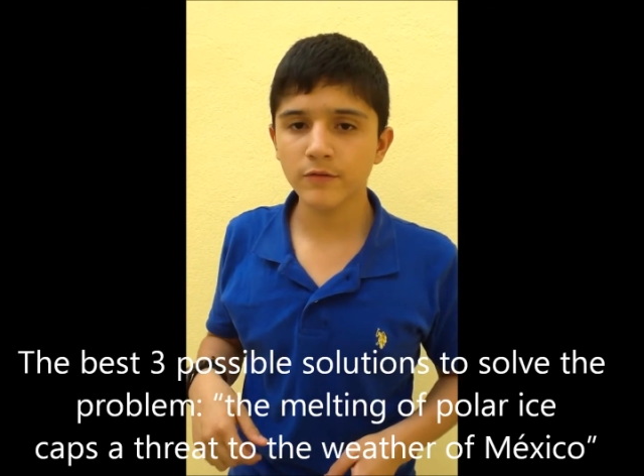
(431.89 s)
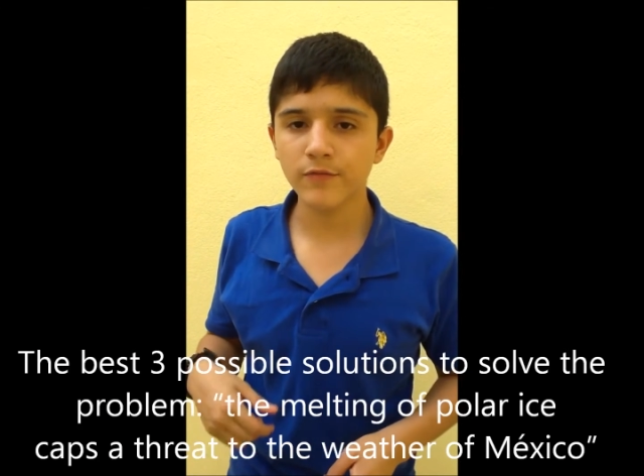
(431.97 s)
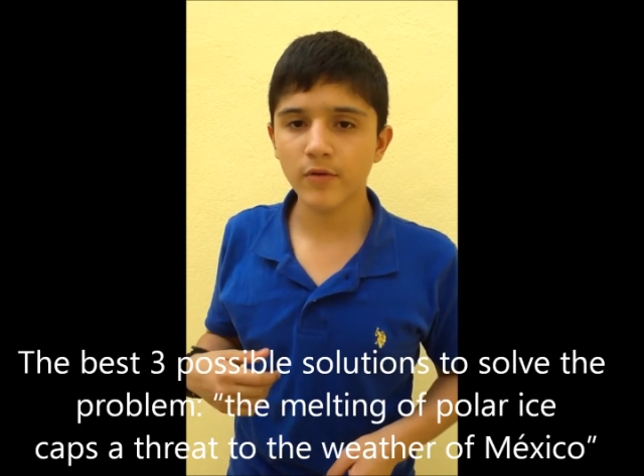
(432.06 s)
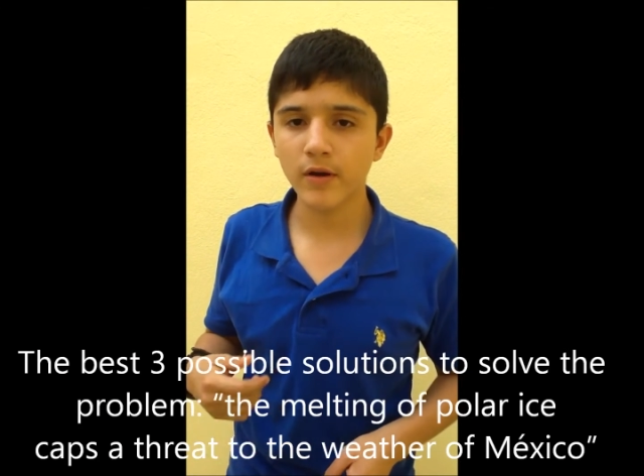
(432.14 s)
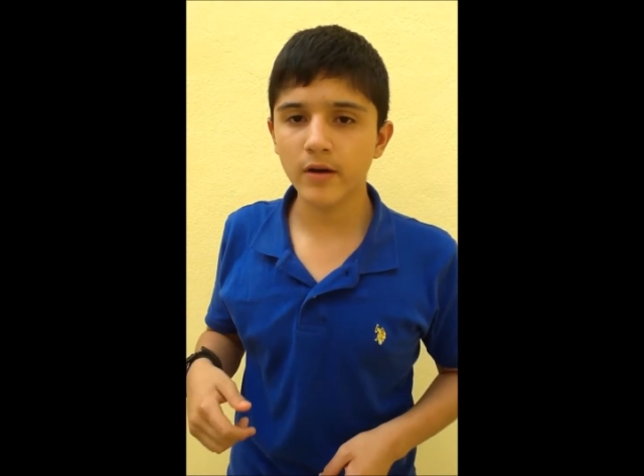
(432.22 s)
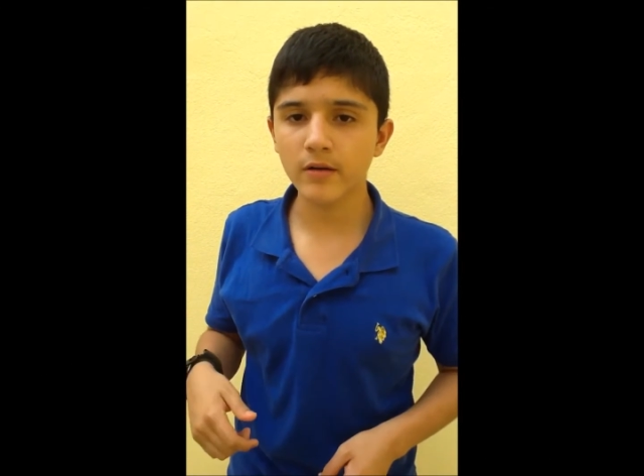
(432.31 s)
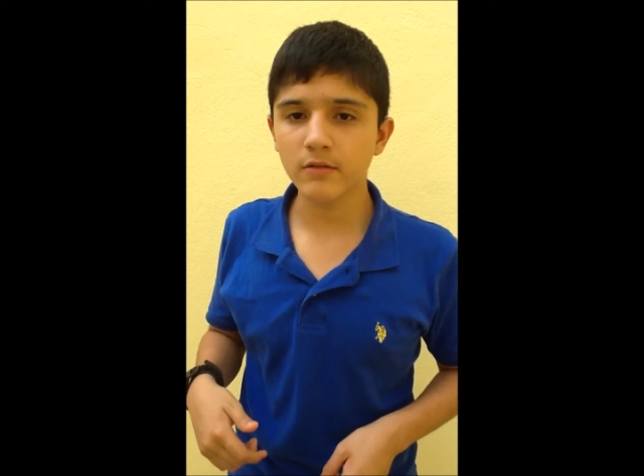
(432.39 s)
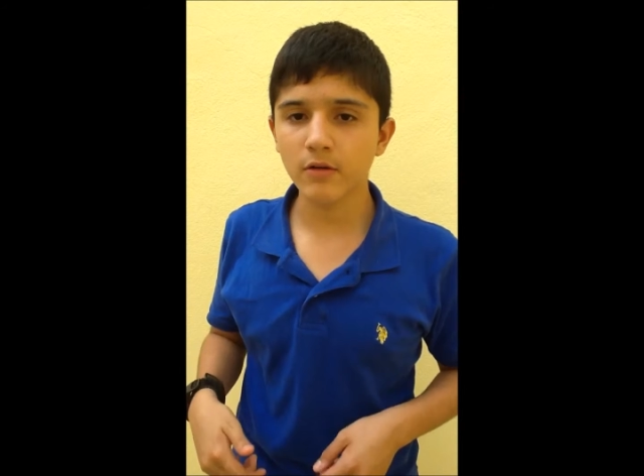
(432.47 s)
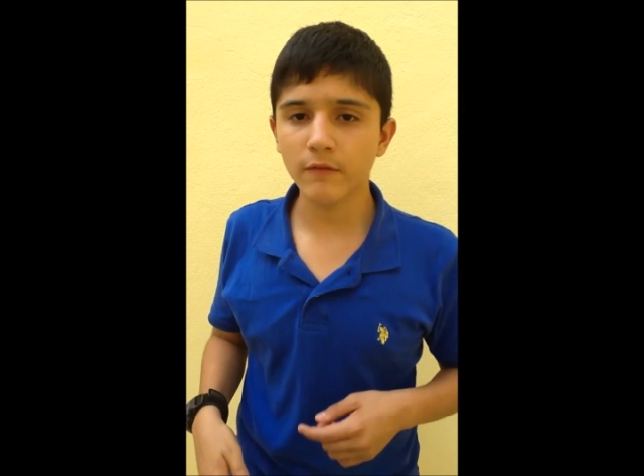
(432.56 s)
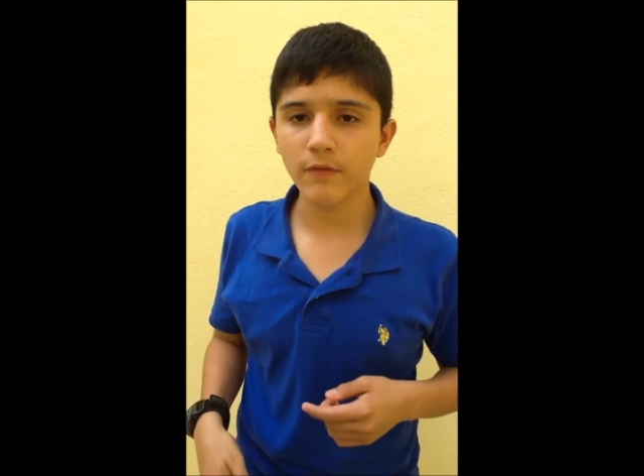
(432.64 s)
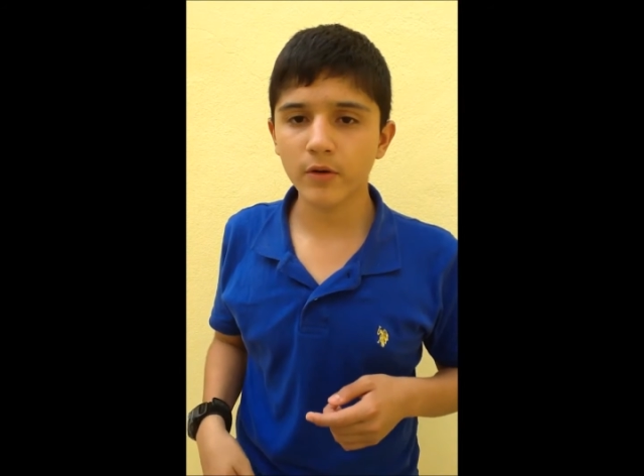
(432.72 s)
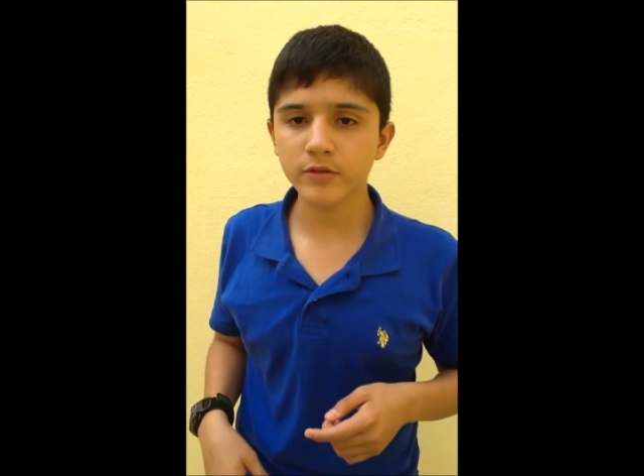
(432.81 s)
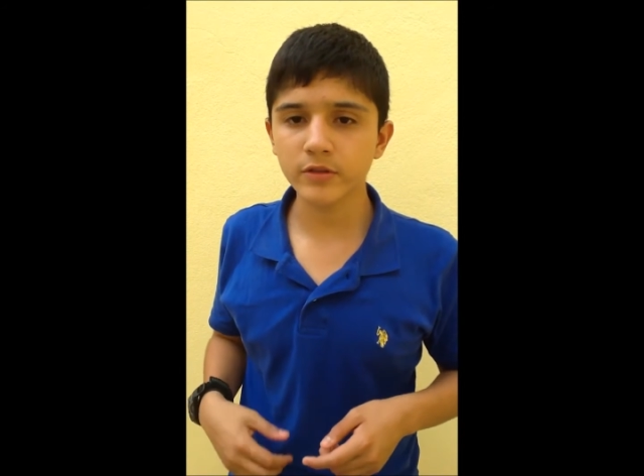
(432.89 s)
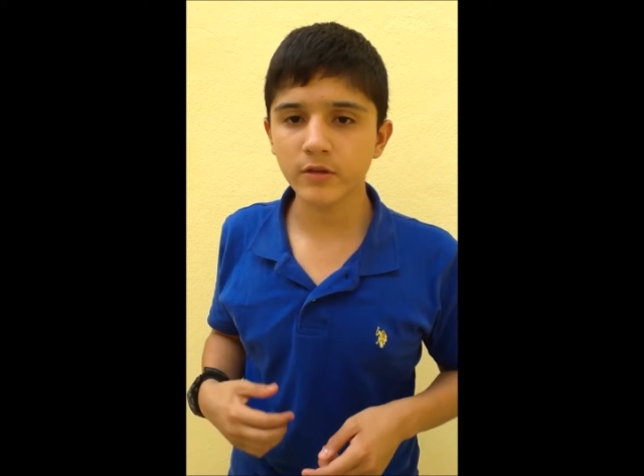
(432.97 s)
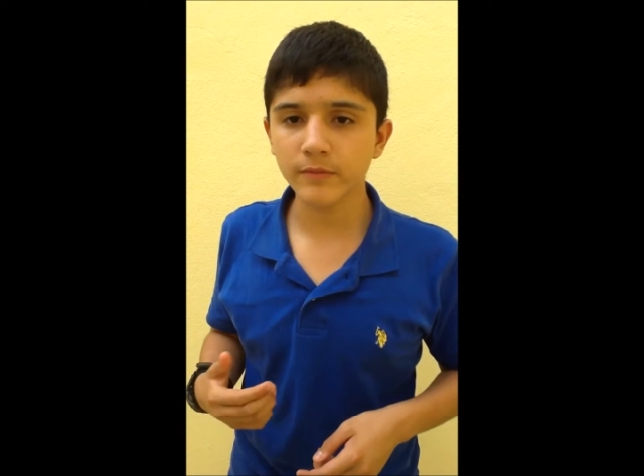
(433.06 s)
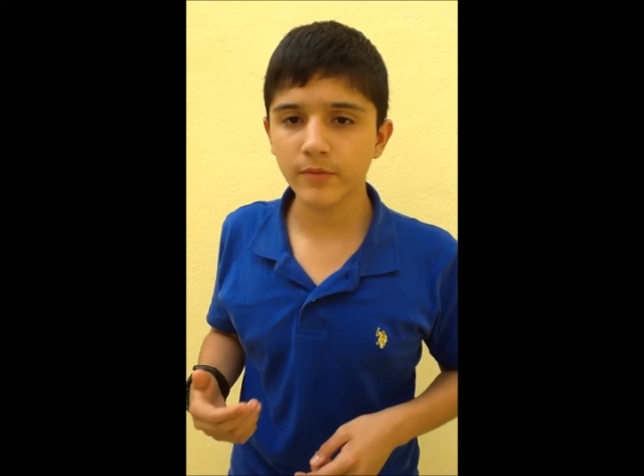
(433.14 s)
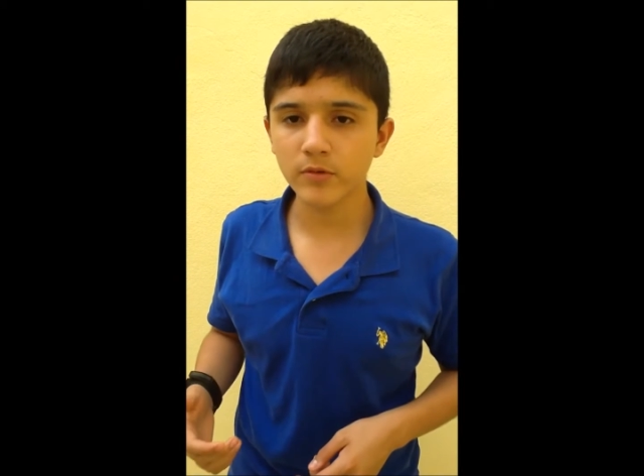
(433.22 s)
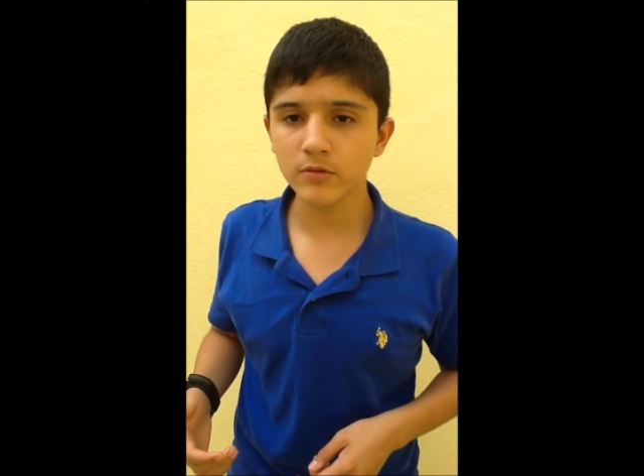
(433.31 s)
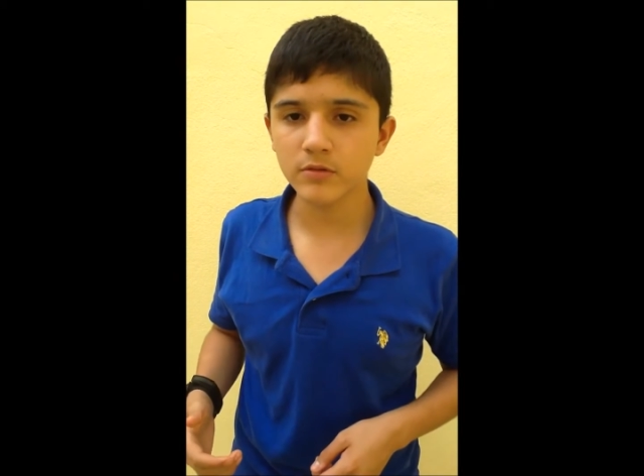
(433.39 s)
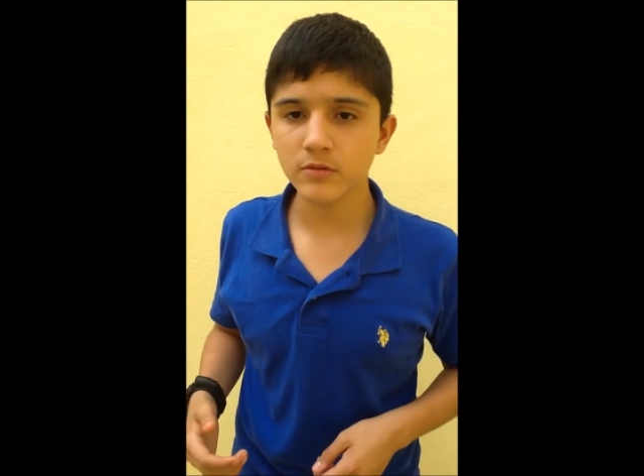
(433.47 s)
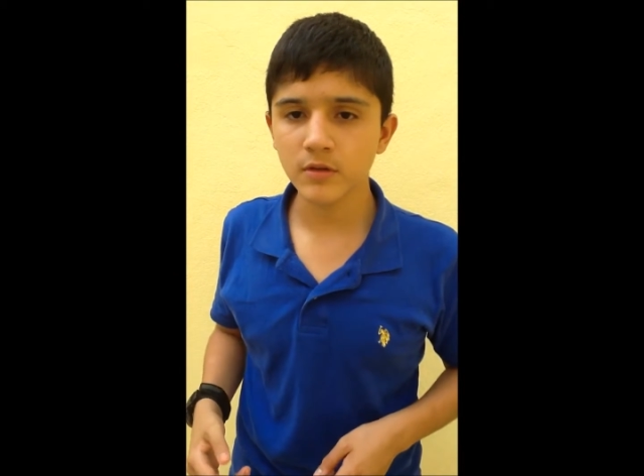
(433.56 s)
flaring of fossil fuels